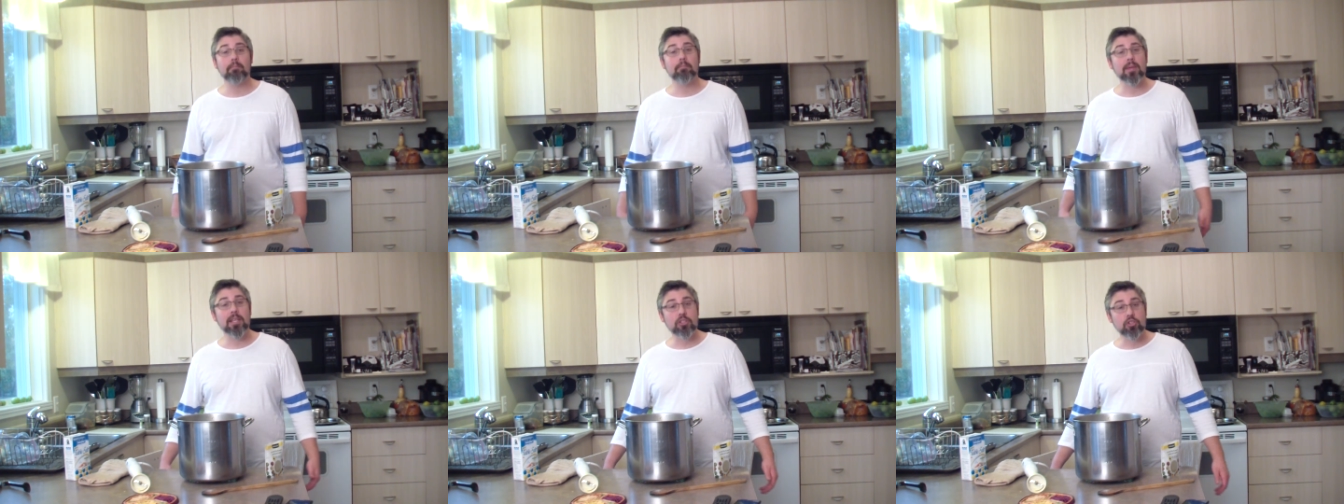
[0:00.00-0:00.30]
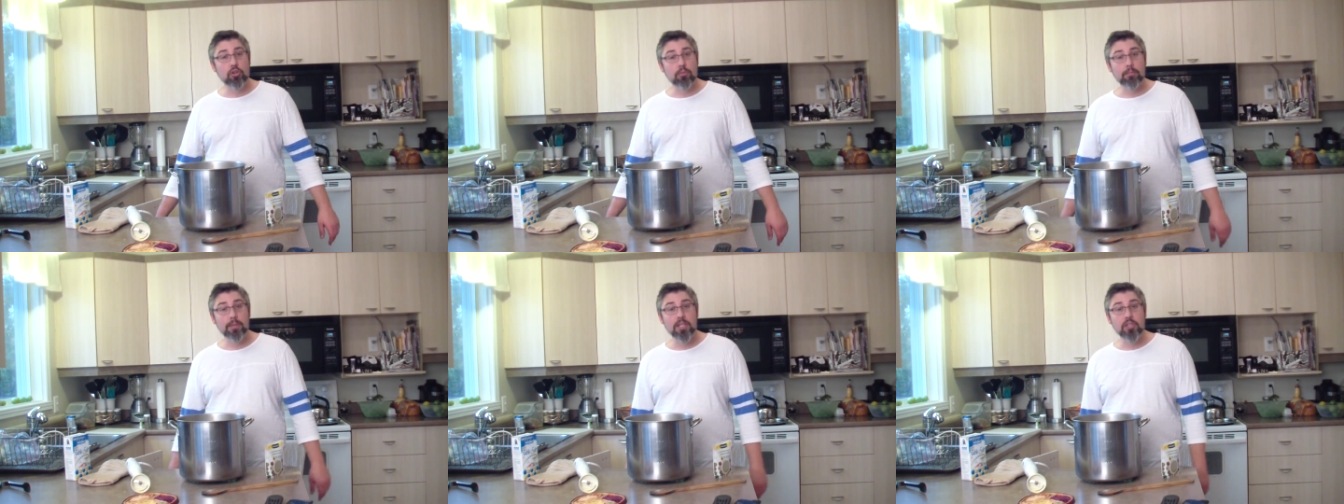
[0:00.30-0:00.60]

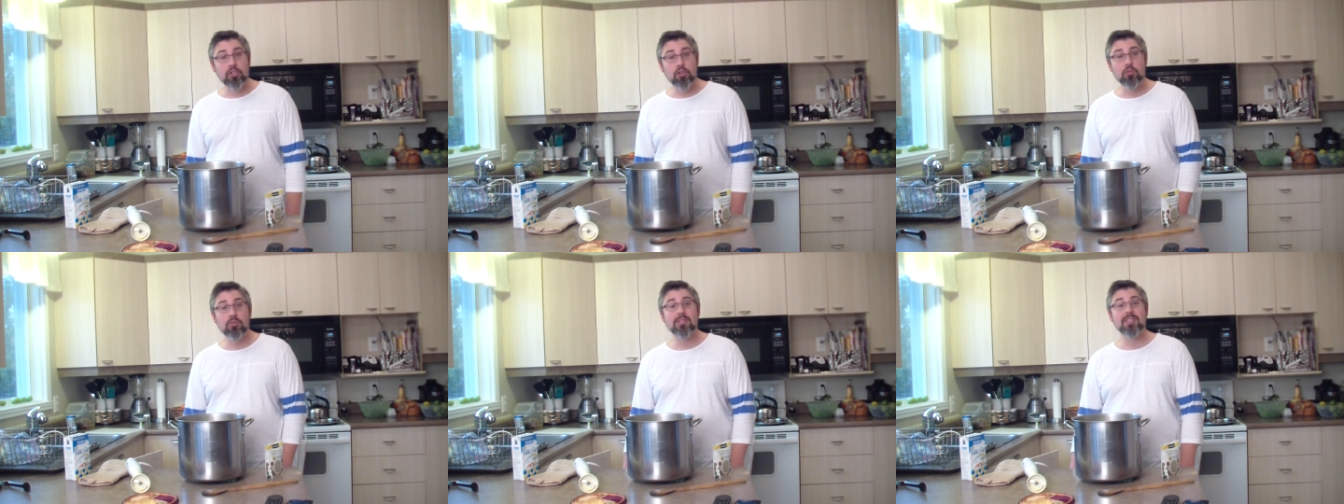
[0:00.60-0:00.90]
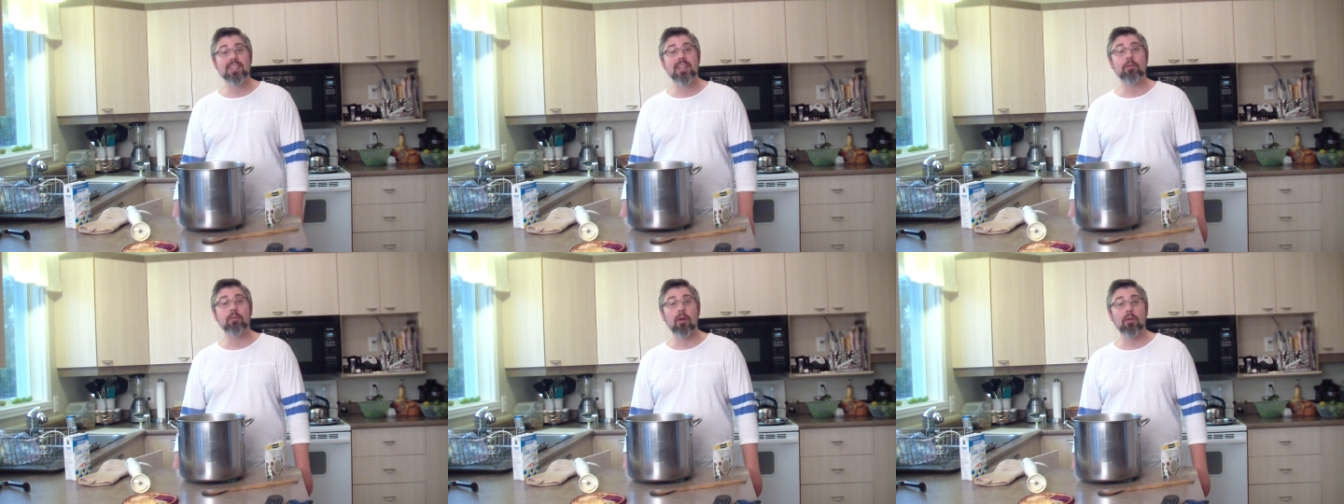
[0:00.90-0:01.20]

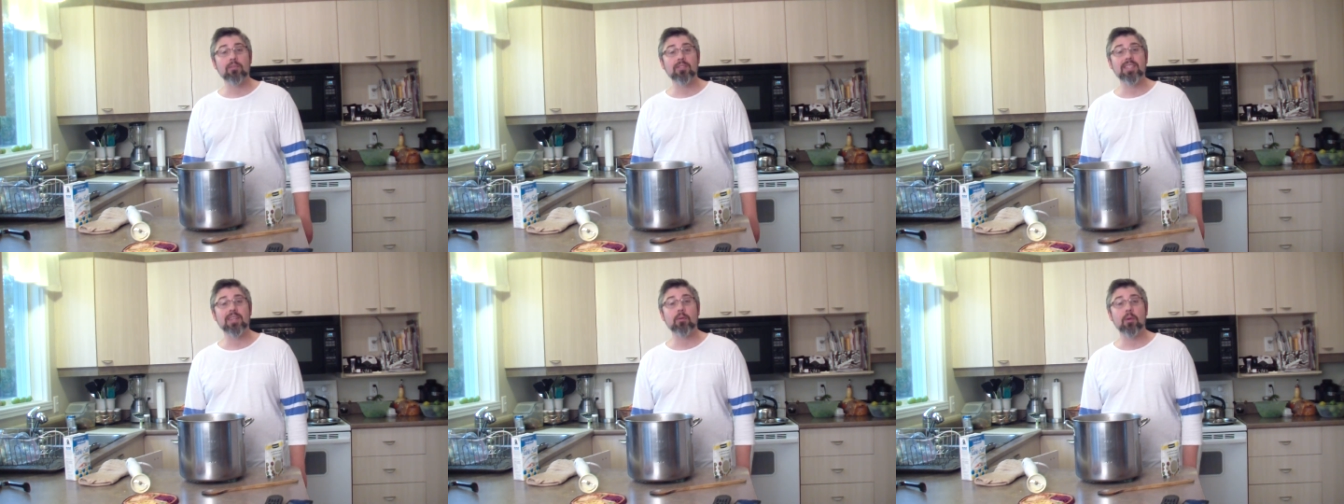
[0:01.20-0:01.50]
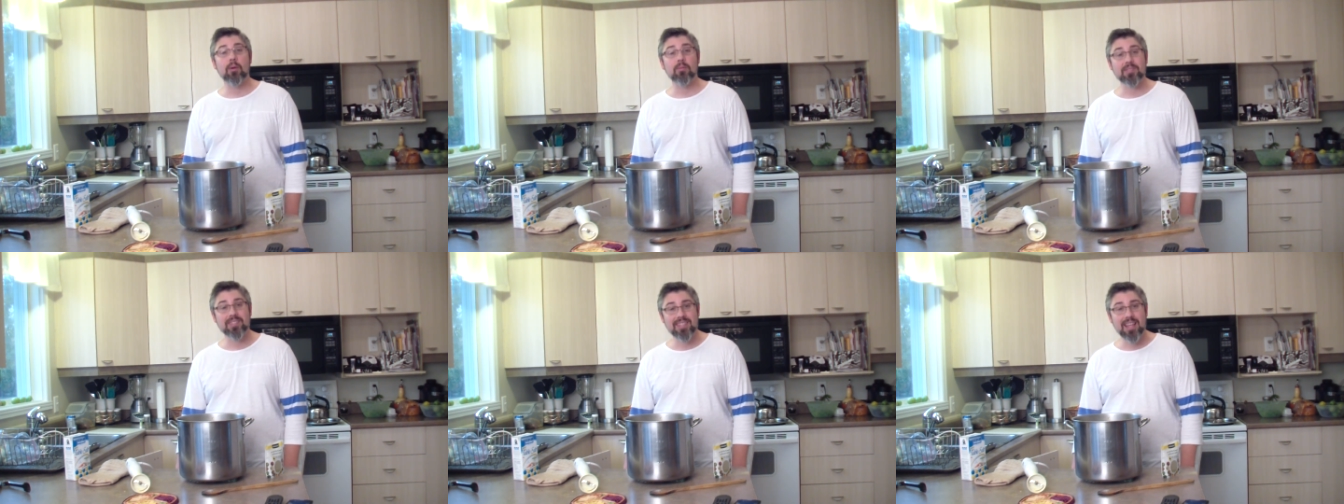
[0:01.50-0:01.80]

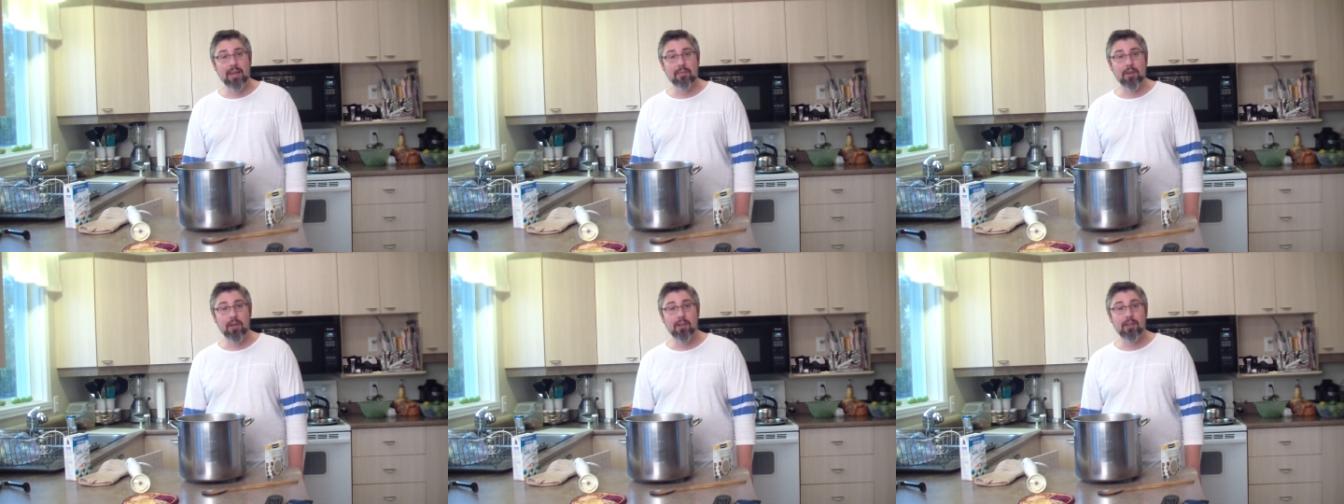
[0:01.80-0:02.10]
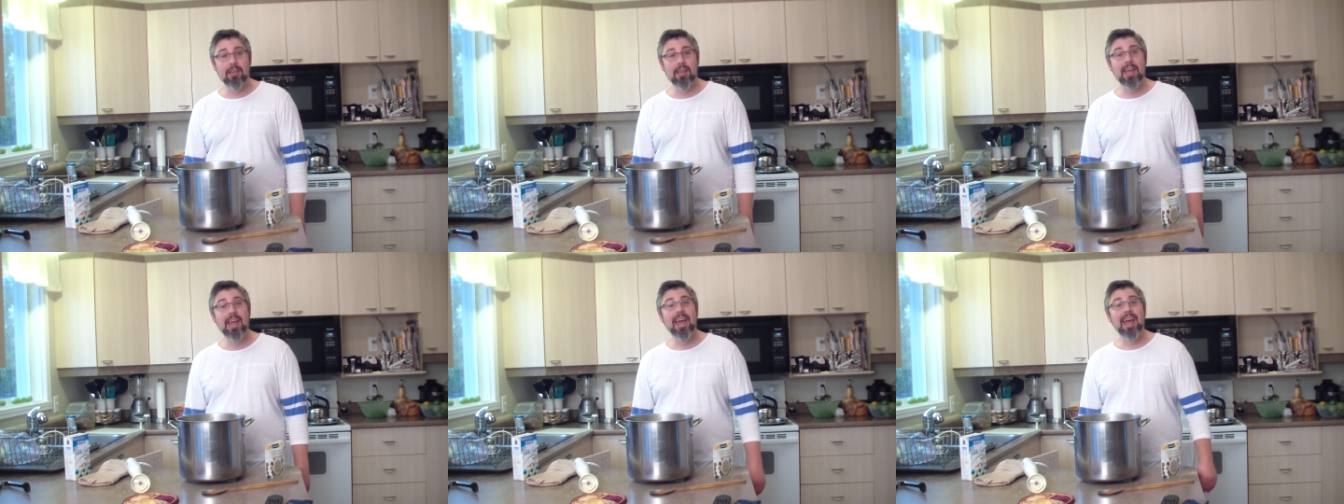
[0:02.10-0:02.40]

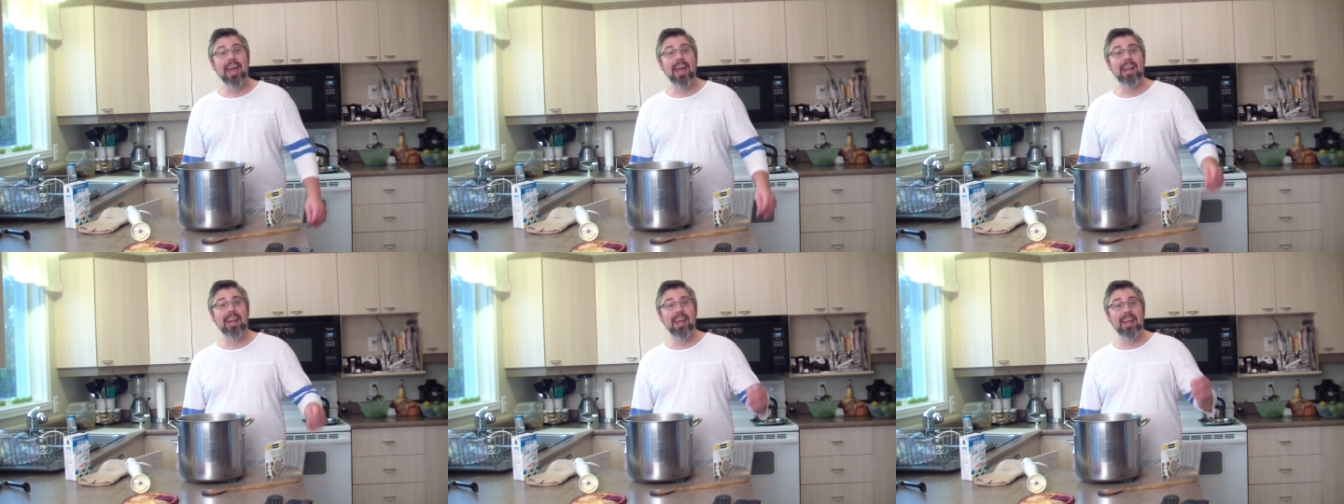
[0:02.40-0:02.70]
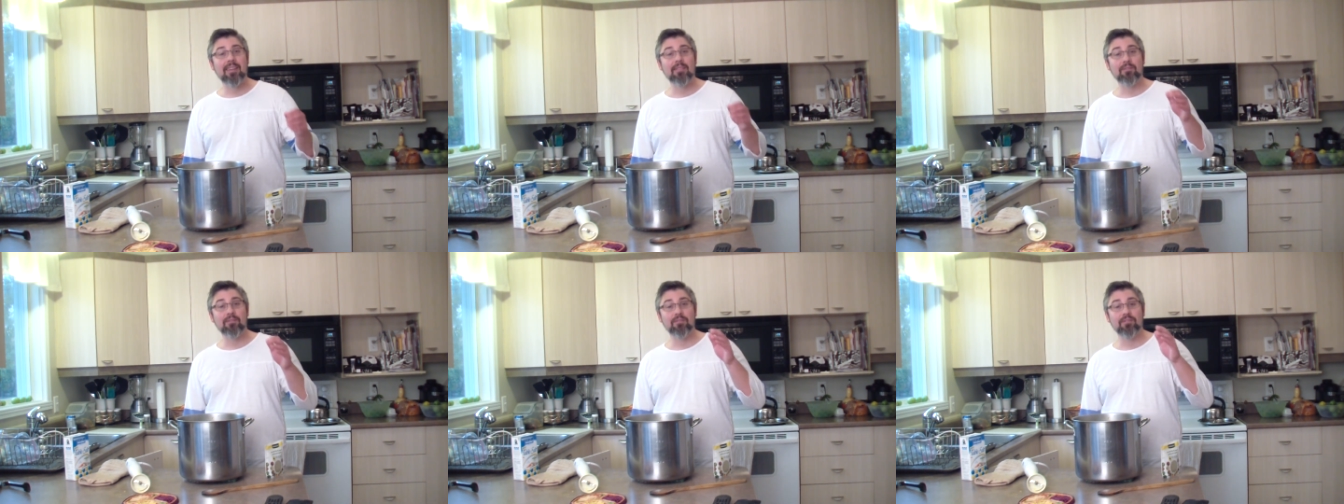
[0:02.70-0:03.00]
michupichu007, and
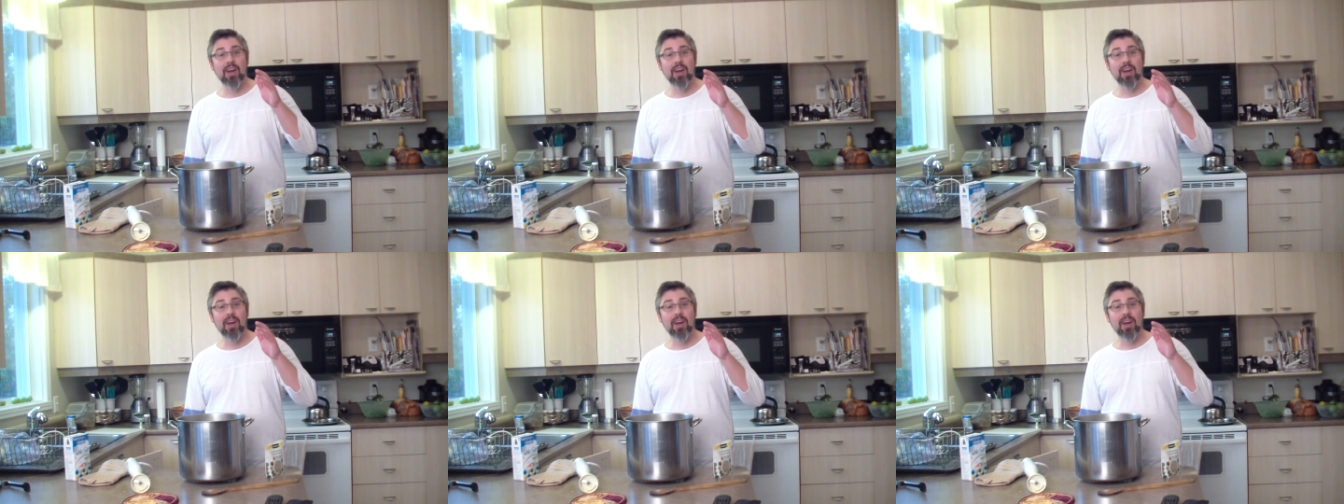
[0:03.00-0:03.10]
I